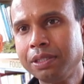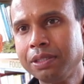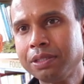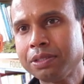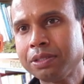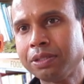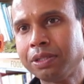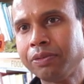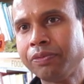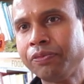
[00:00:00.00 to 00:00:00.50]

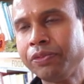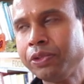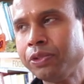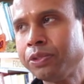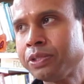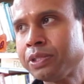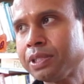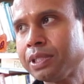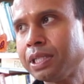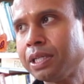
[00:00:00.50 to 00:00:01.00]
So I
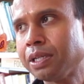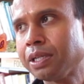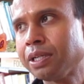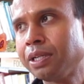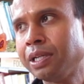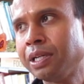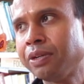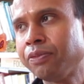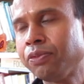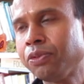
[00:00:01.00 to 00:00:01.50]
feel stuck,
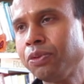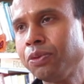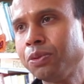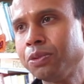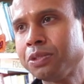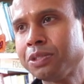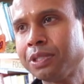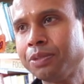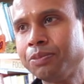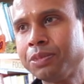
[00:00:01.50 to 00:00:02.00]
and I have
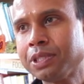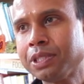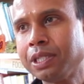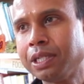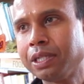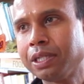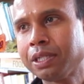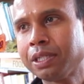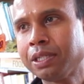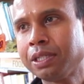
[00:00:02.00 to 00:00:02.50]
thoughts I'm
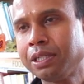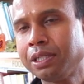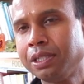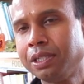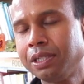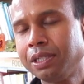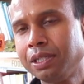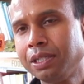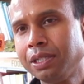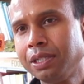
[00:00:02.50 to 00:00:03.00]
stuck
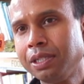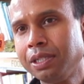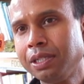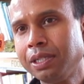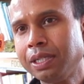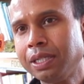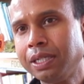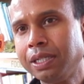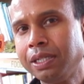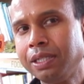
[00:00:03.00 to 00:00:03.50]

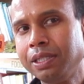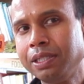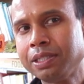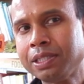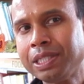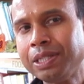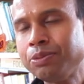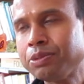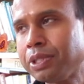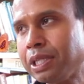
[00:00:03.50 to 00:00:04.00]
and it
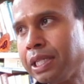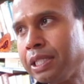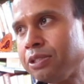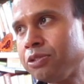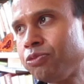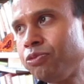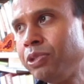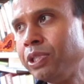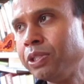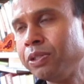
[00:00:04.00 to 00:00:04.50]
seems like
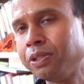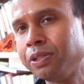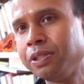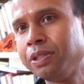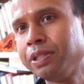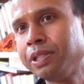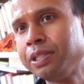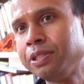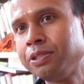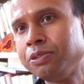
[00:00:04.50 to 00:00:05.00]
it's real.
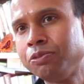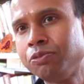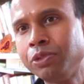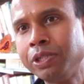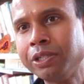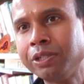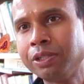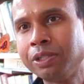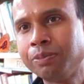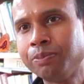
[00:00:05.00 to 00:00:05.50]
This is
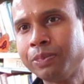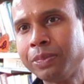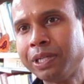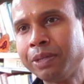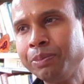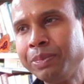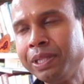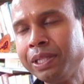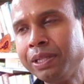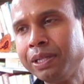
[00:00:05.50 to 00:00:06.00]
real.
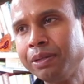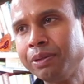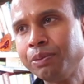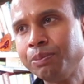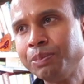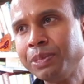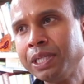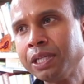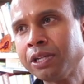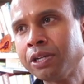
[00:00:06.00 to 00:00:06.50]
I'm,
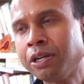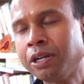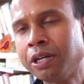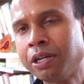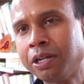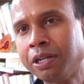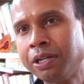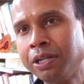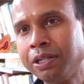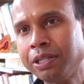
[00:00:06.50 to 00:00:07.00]
I'm in a
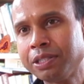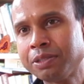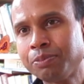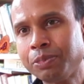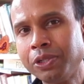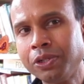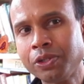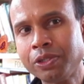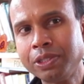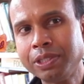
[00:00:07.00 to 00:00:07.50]
car that's
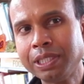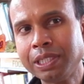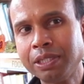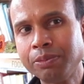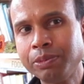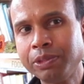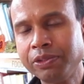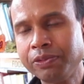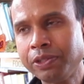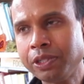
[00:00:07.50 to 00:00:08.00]
broken down
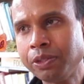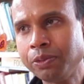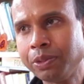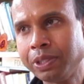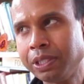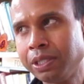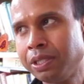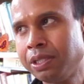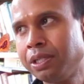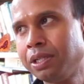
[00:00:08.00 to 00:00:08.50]
in the middle of
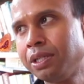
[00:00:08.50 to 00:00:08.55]
nowhere.